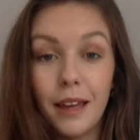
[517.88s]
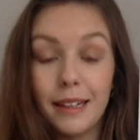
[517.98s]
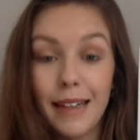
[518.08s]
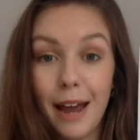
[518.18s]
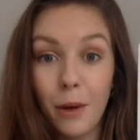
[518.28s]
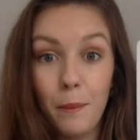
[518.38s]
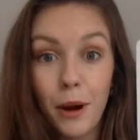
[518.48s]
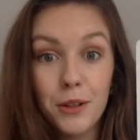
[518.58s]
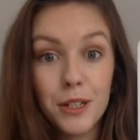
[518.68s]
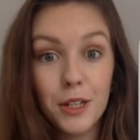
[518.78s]
Now,
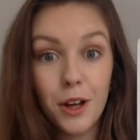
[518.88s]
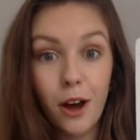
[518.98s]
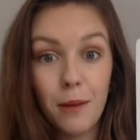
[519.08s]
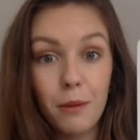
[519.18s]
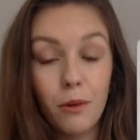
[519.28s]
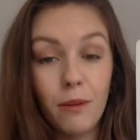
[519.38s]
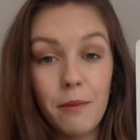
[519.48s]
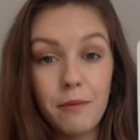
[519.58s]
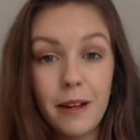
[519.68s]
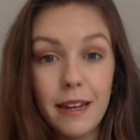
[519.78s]
most of the time
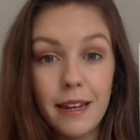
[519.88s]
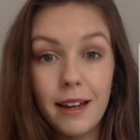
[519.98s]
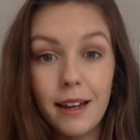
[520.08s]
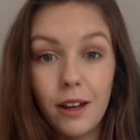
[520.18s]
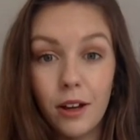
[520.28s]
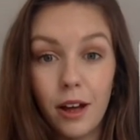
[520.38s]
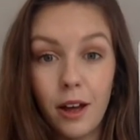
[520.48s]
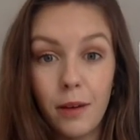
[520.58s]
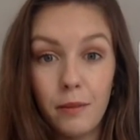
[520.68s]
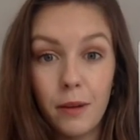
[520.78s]
when we
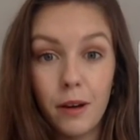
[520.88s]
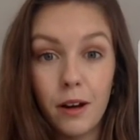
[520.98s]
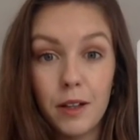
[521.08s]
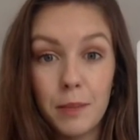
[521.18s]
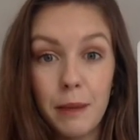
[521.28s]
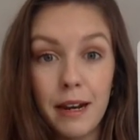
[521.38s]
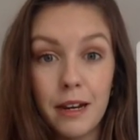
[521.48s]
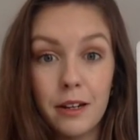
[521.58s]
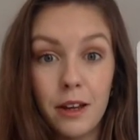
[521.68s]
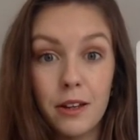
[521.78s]
are spelling
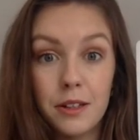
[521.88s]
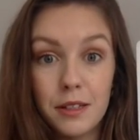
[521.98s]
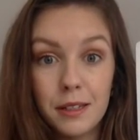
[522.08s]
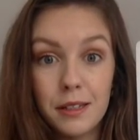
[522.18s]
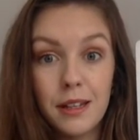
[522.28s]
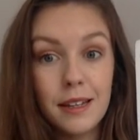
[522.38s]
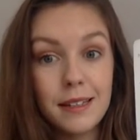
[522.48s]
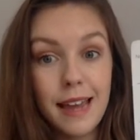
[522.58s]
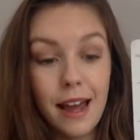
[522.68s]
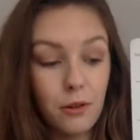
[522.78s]
the s
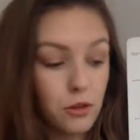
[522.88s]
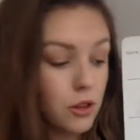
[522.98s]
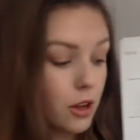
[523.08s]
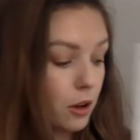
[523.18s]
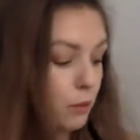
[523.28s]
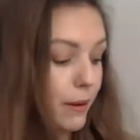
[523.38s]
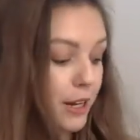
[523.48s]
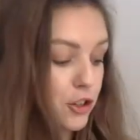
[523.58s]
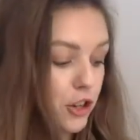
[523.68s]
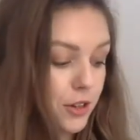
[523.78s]
sound, we
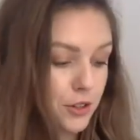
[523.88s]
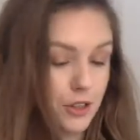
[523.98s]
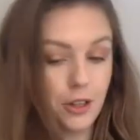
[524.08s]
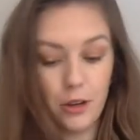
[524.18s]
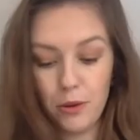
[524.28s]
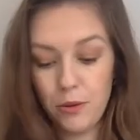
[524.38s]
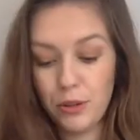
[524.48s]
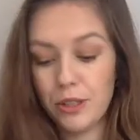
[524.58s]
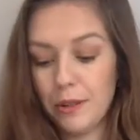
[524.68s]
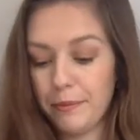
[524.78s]
just
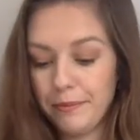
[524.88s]
use